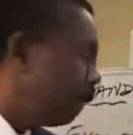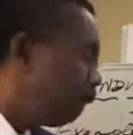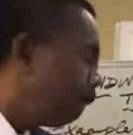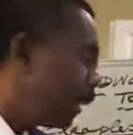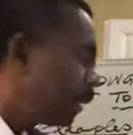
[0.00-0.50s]

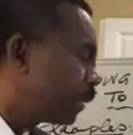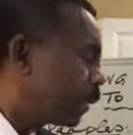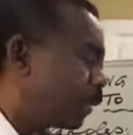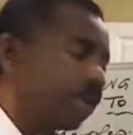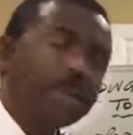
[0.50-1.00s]
middle
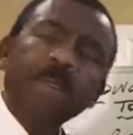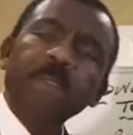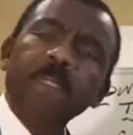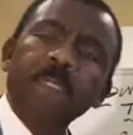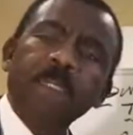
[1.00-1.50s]

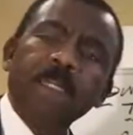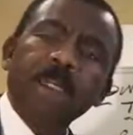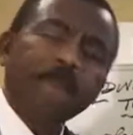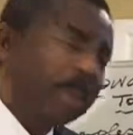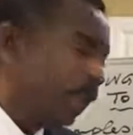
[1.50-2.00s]
terms
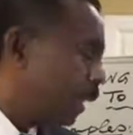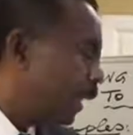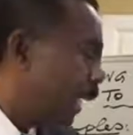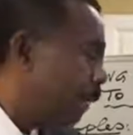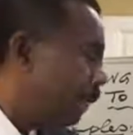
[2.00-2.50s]

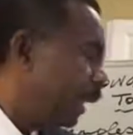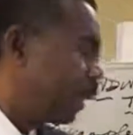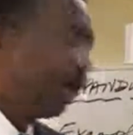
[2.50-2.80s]
can be